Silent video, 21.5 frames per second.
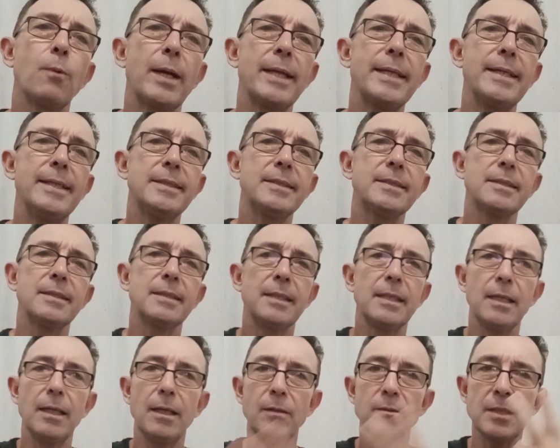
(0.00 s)
Waited.
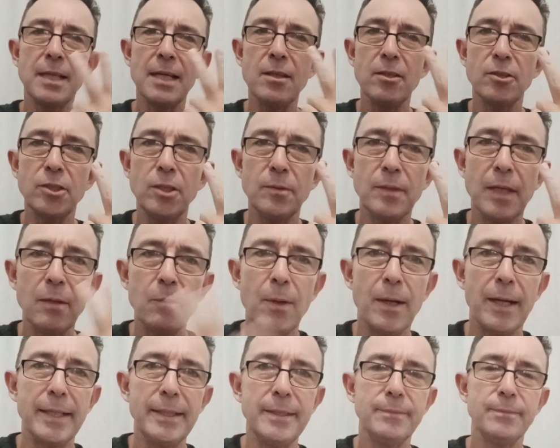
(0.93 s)
It was another 2-day
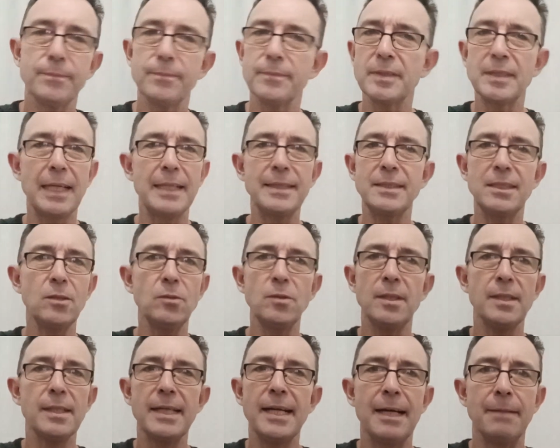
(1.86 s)
wait. They still
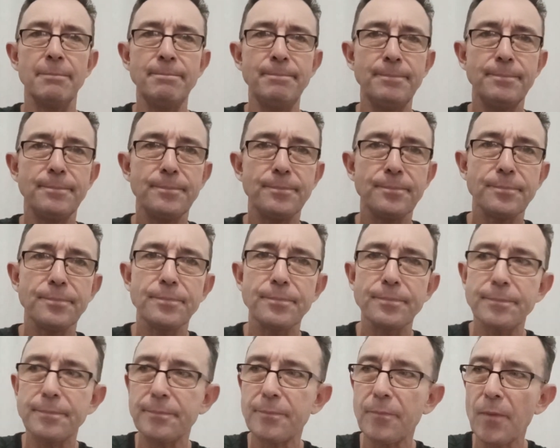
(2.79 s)
didn't come.
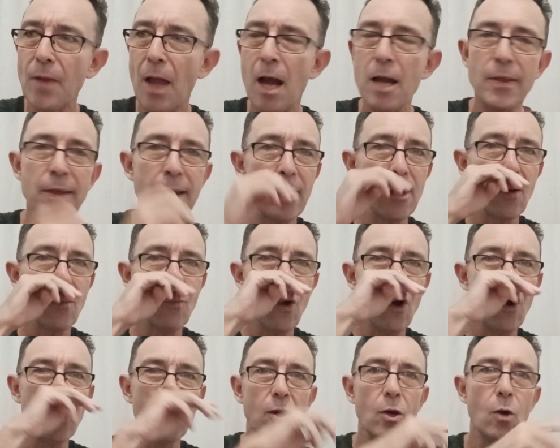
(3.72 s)
I got
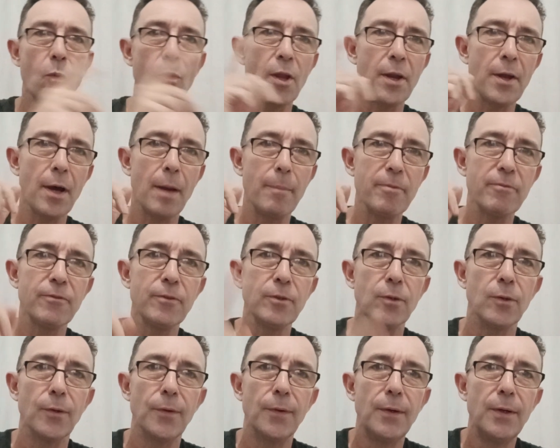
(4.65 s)
one call the night
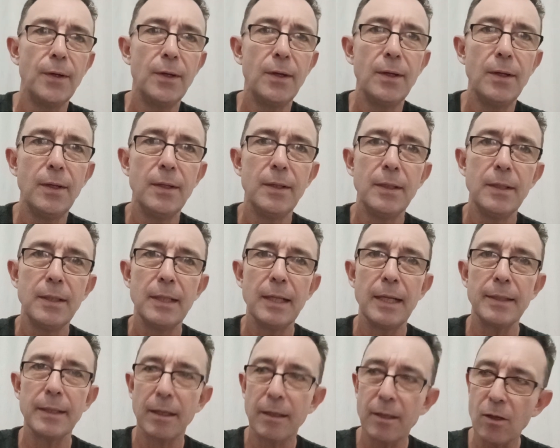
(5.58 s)
before,
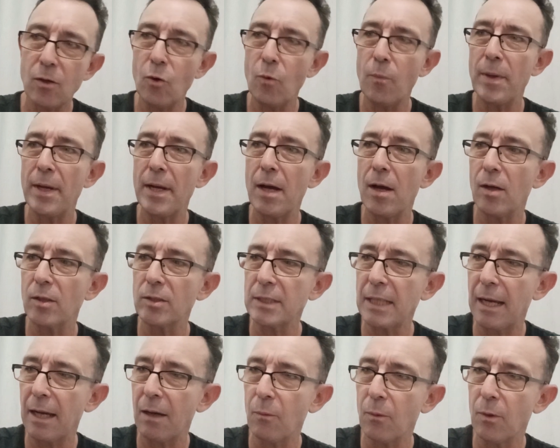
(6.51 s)
and they called me and
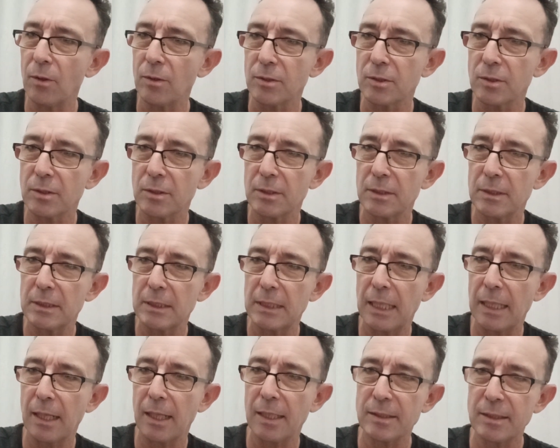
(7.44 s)
asked how it was.
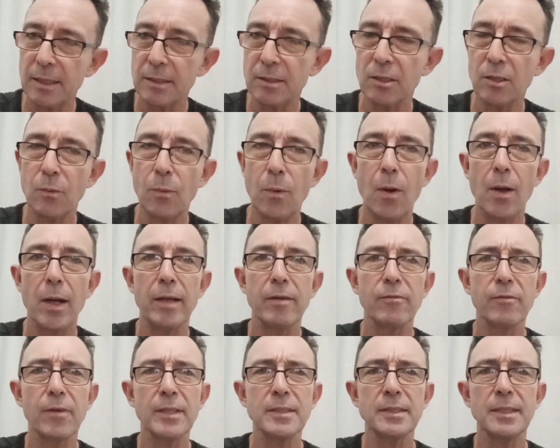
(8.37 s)
And I said to the
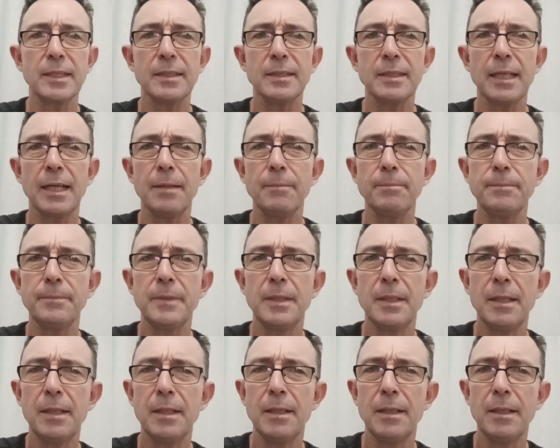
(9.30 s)
wife, I said,
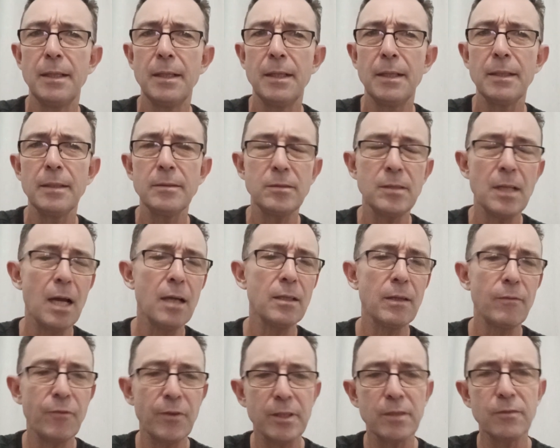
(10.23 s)
no,
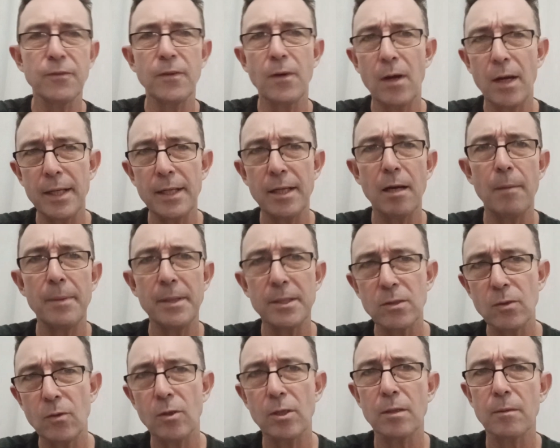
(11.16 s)
everything's fine. I've
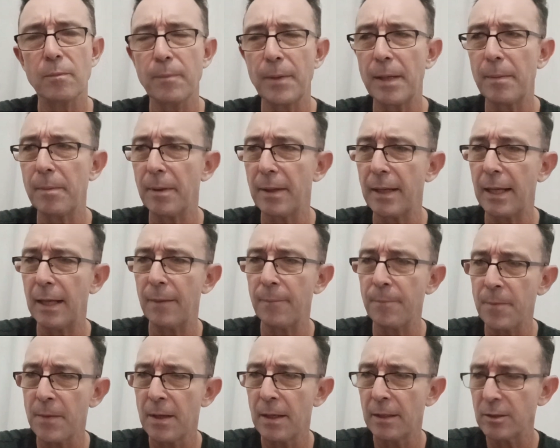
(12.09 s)
been talking to people
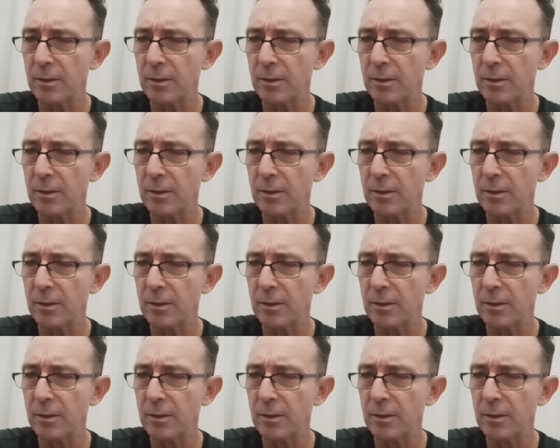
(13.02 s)
now.